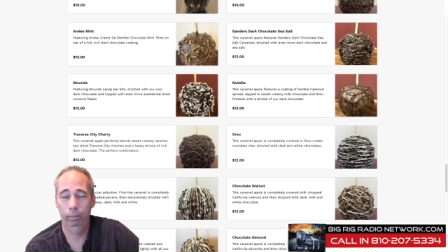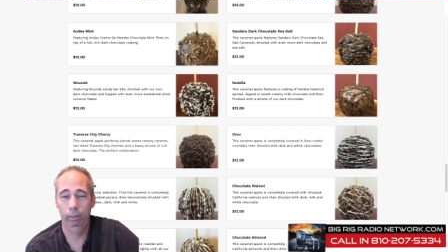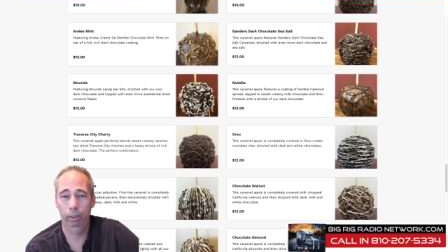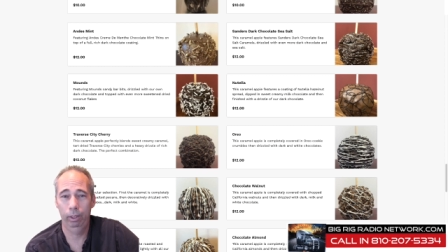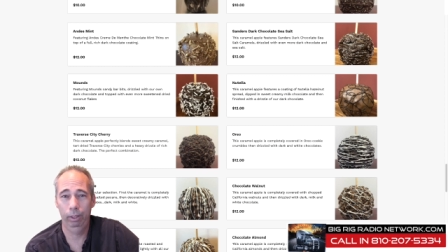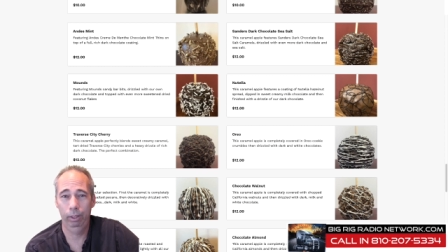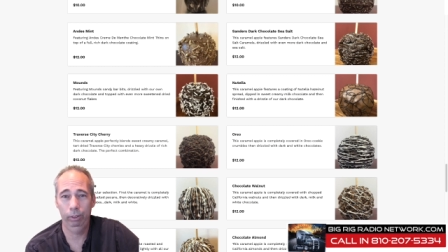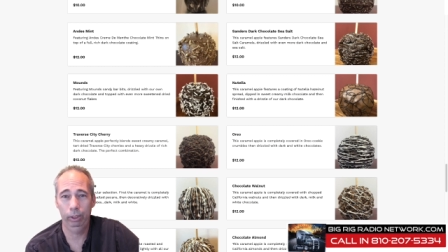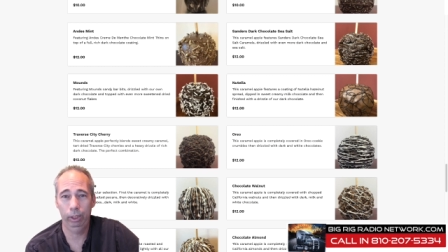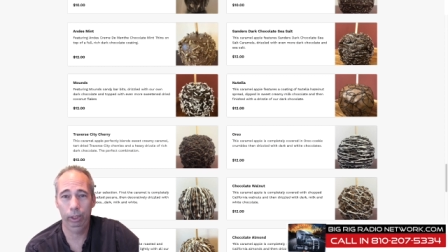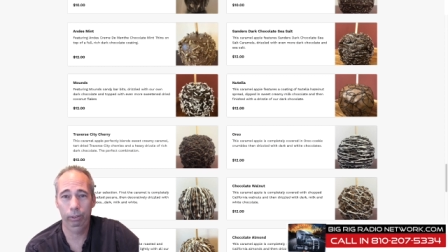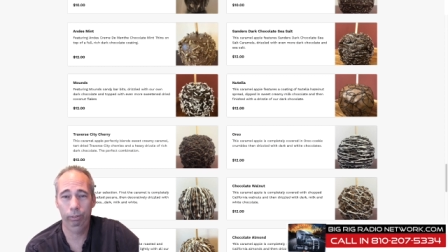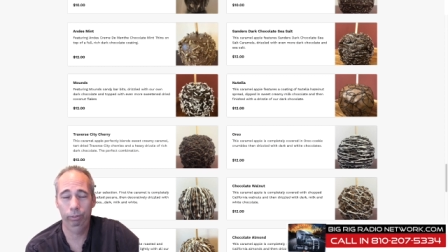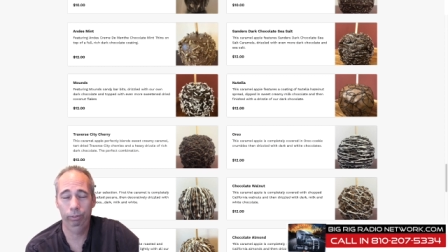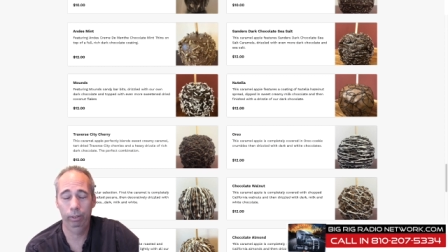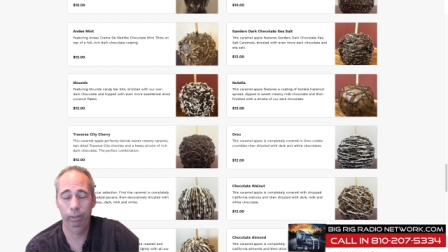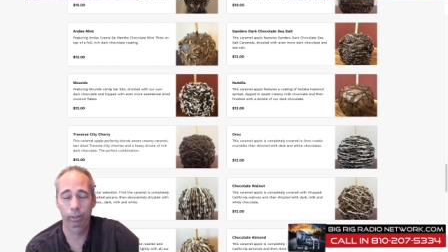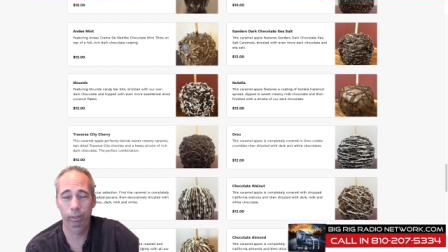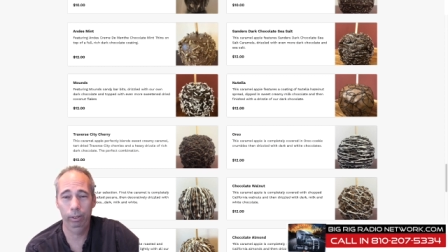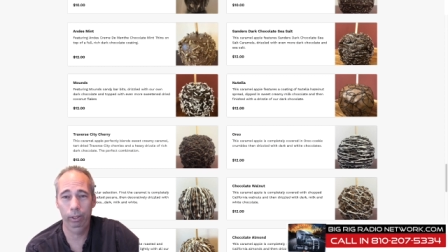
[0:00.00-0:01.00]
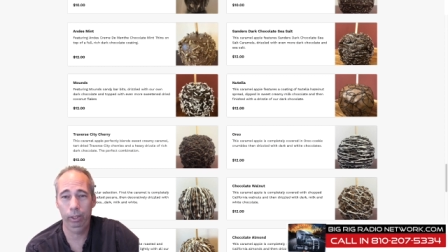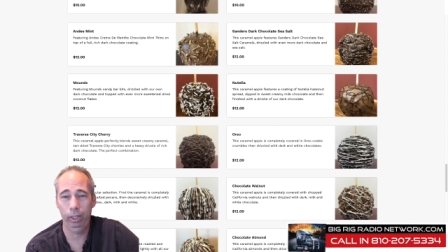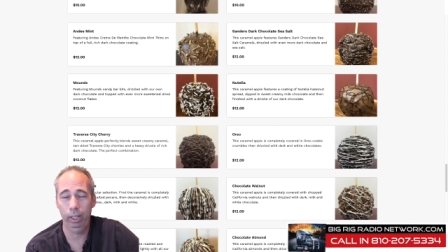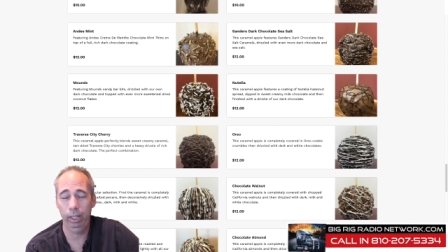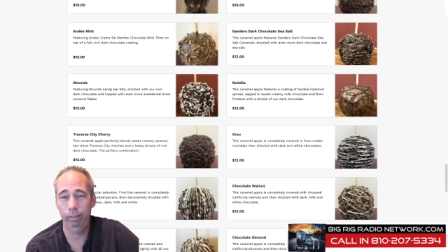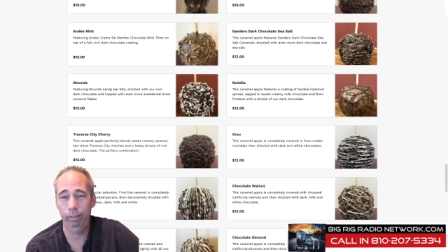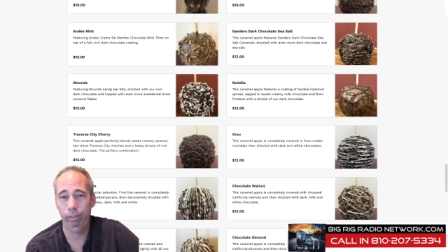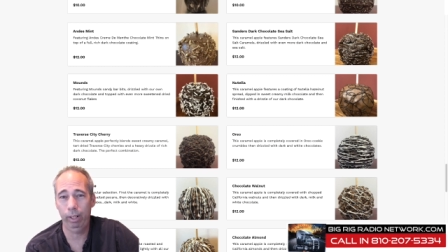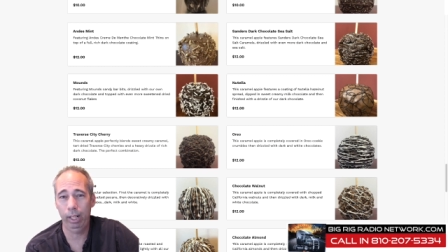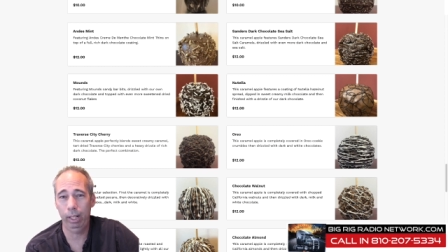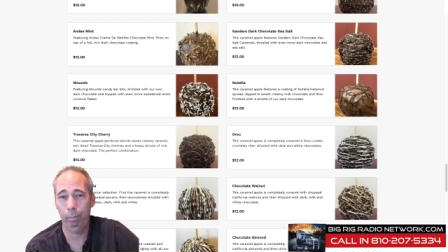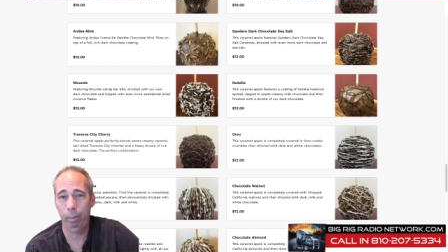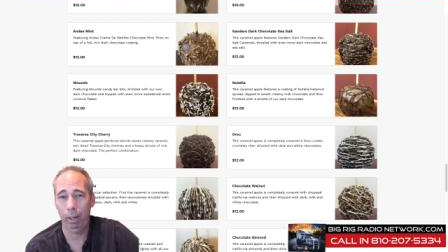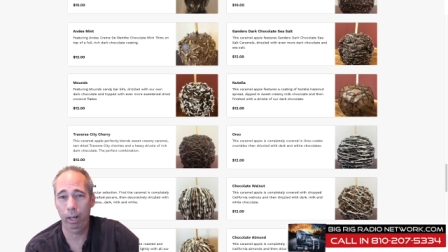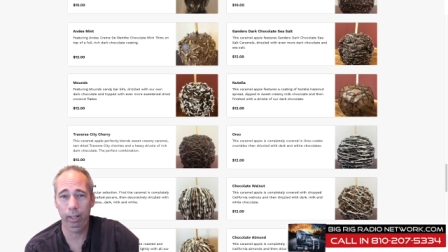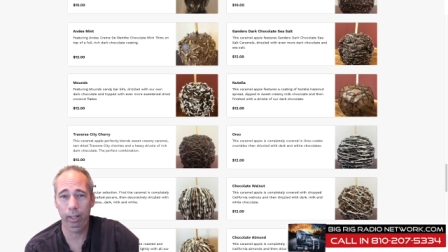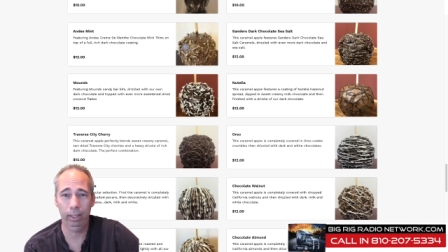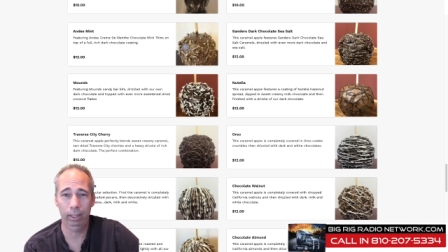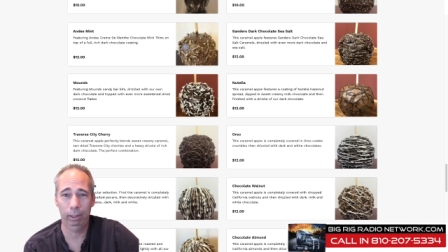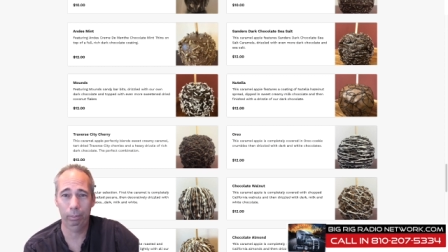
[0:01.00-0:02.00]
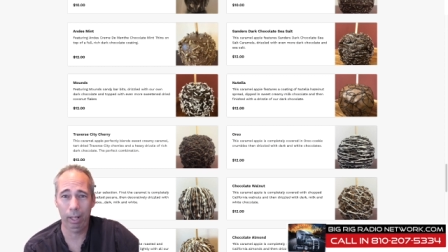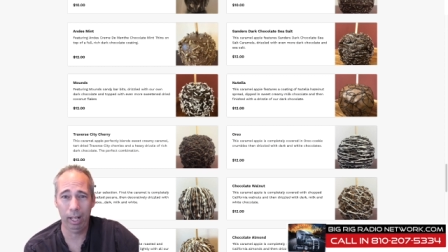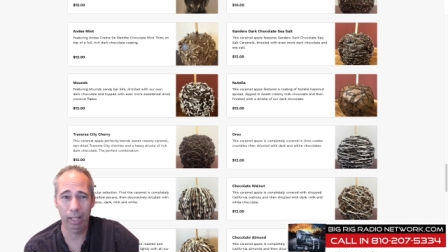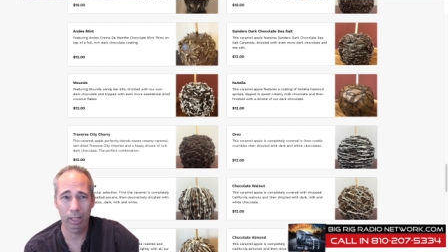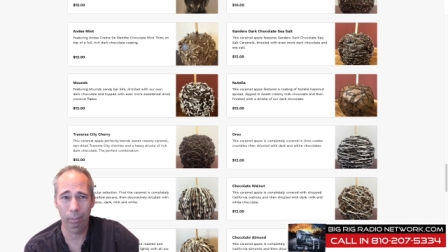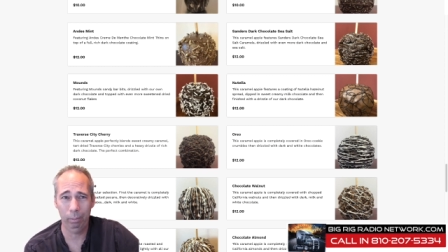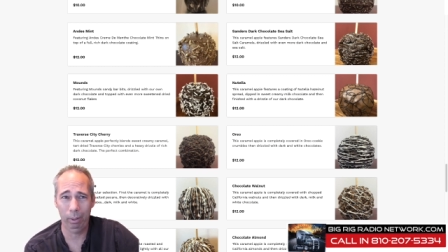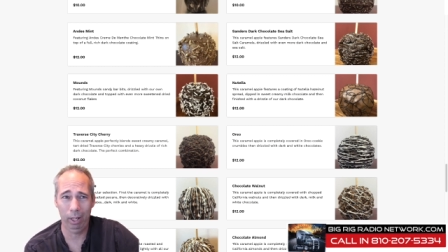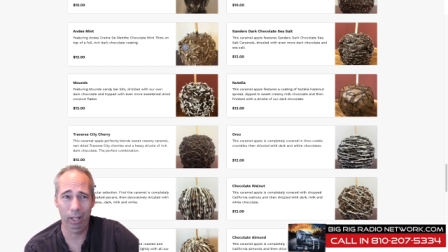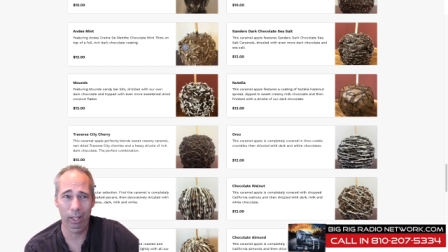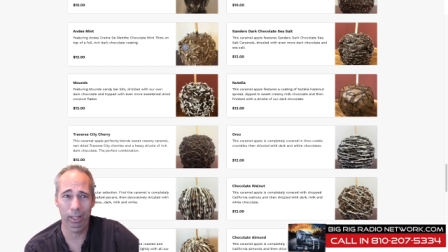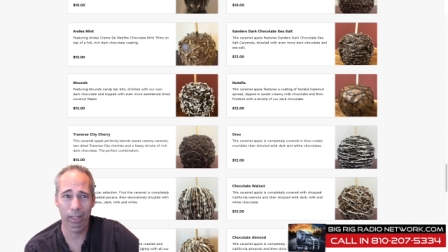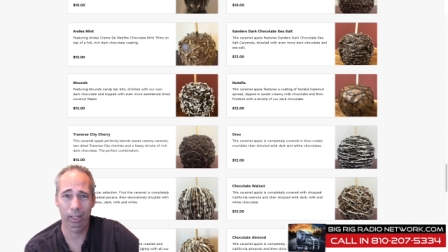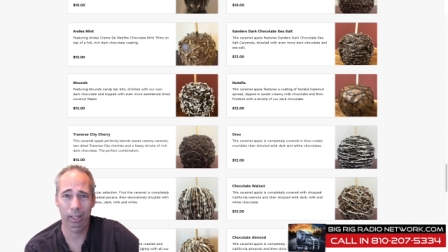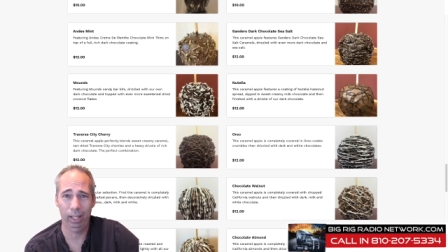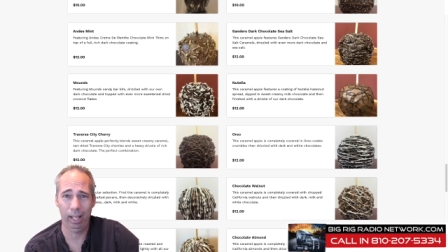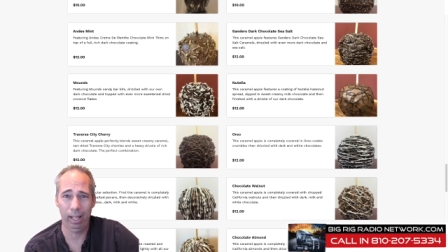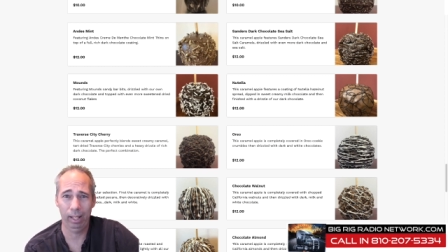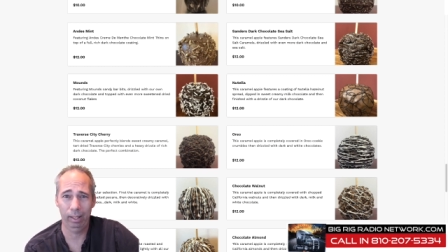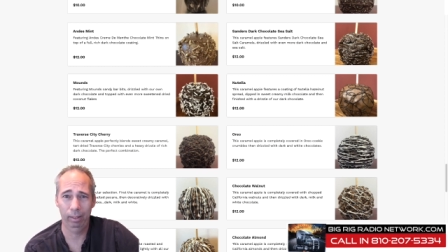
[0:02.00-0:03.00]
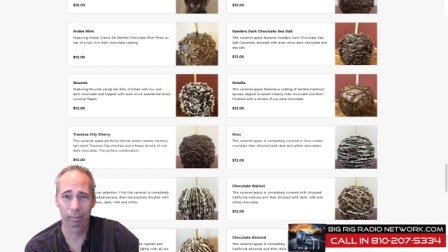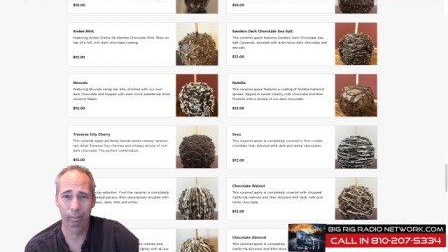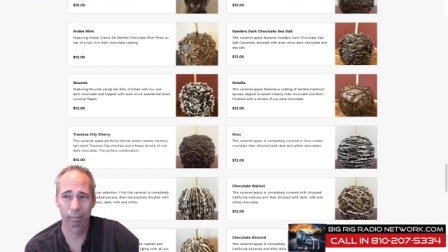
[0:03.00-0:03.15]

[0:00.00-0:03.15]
It was just you couldn't even find a parking spot in the parking lot,